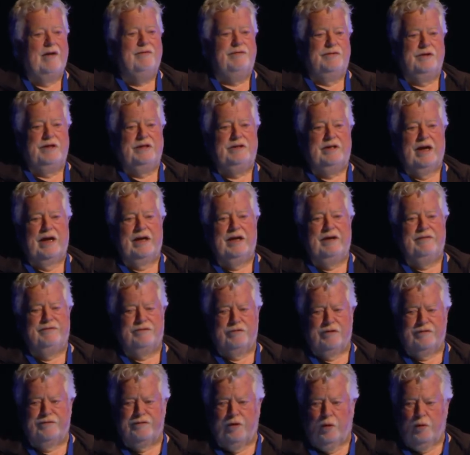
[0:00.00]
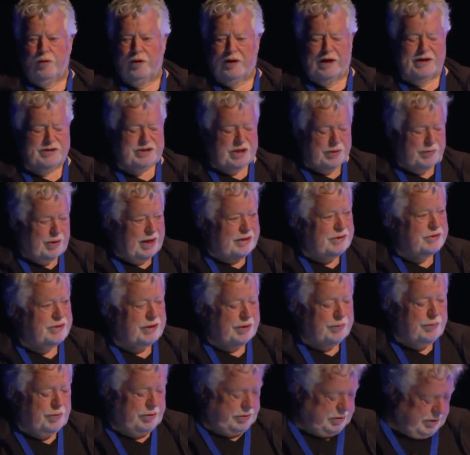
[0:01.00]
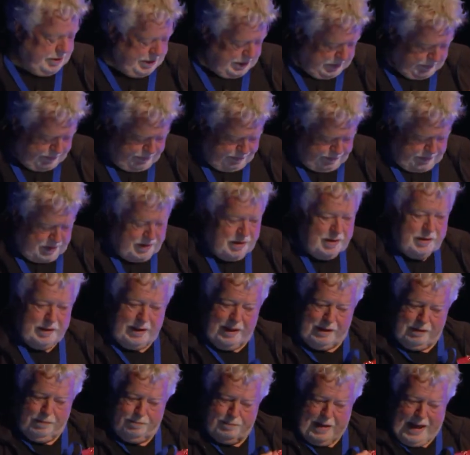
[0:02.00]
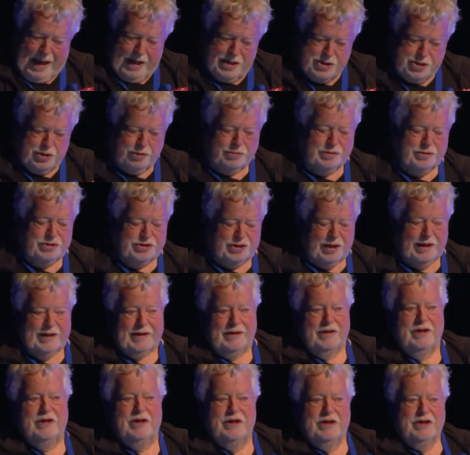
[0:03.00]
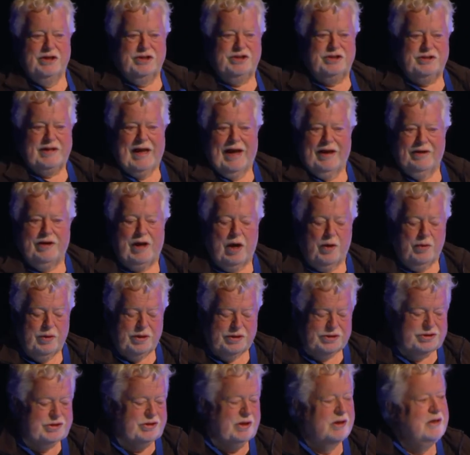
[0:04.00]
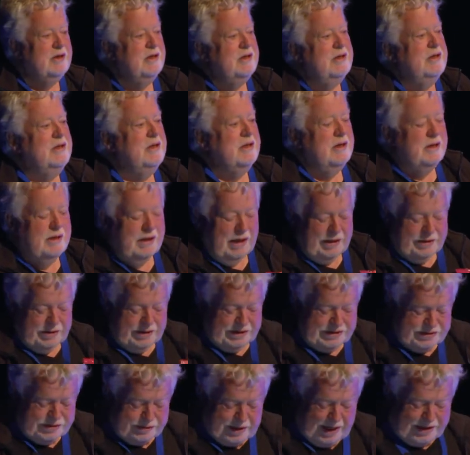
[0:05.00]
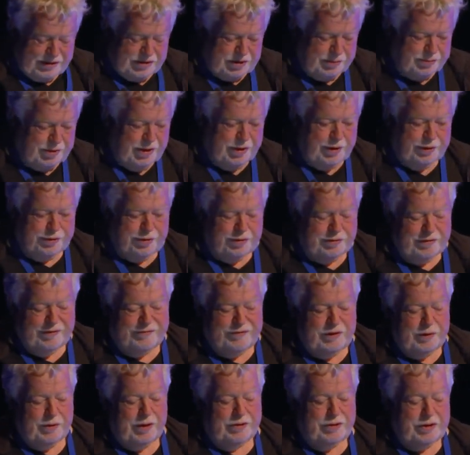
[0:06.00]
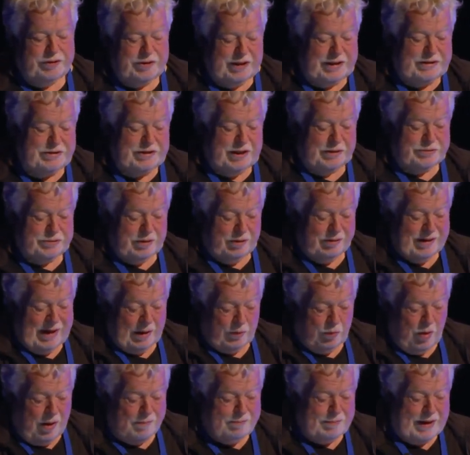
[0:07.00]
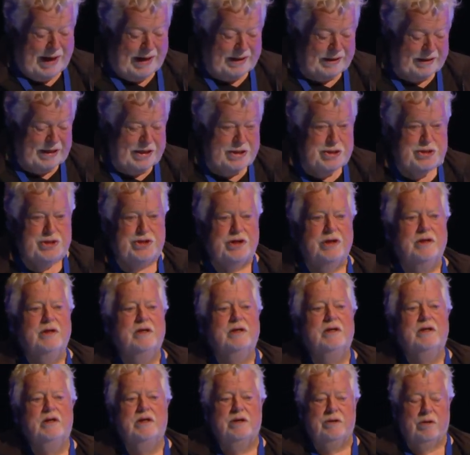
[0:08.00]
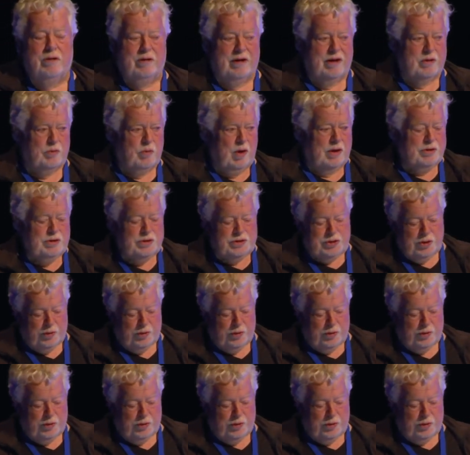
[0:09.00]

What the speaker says: Every day for a fortnight, he went in with a little badge on saying Stan Owers, and his date of birth and a few other details. They're allowed one bag each. They're allowed one